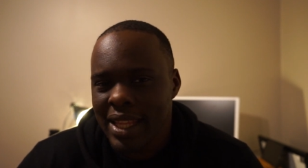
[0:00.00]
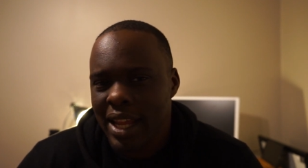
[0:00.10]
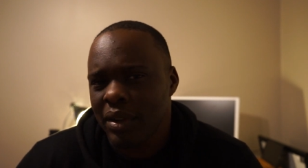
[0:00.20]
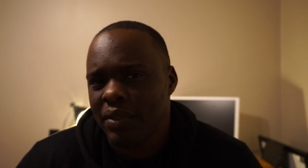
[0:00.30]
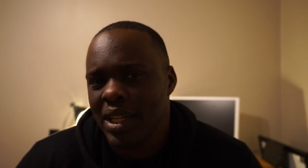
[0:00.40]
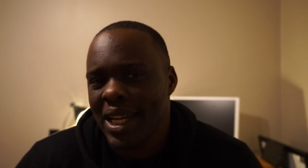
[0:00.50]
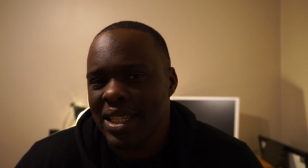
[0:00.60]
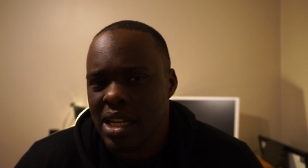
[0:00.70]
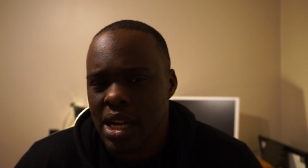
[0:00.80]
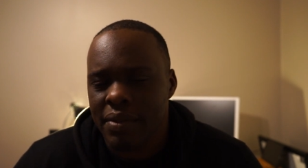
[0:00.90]
that'll give you
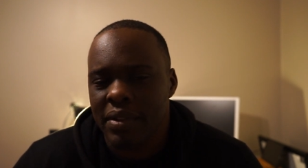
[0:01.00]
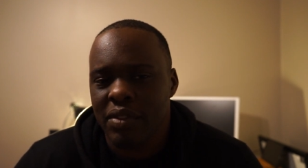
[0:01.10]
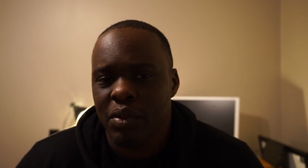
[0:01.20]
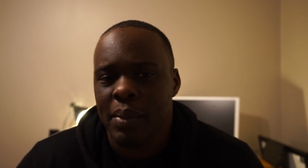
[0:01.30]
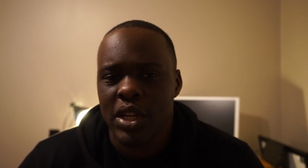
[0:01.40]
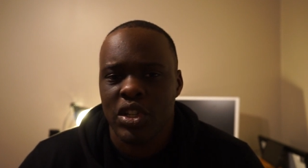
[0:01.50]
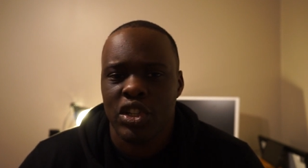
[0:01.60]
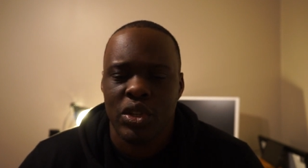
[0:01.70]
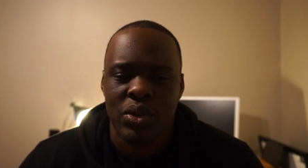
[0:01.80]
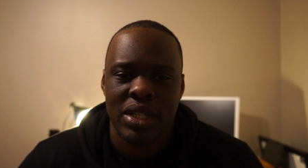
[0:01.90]
guys enough
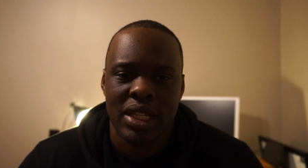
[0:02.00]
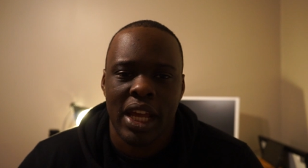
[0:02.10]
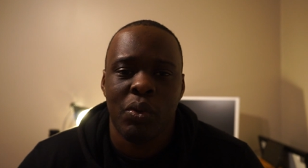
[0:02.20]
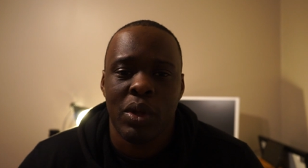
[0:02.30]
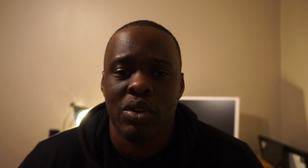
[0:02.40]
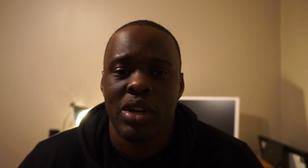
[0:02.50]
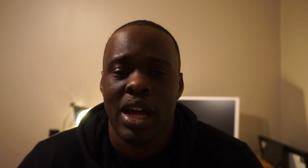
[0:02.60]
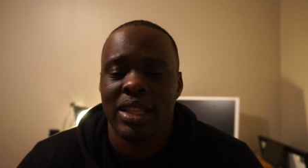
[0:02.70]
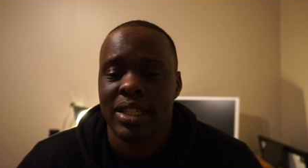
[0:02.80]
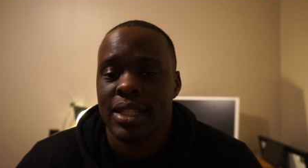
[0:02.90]
information to decide whether or
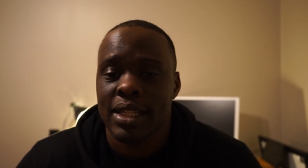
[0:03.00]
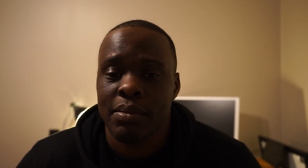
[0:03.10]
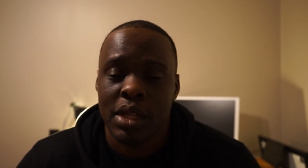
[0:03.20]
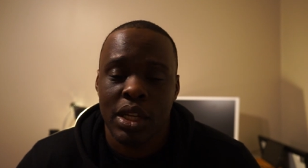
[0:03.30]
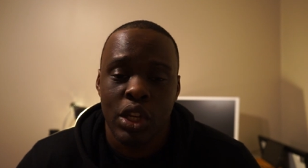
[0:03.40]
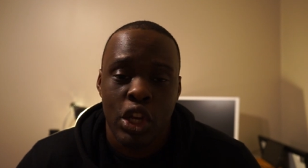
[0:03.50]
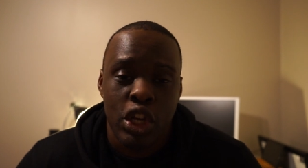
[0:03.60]
not this is something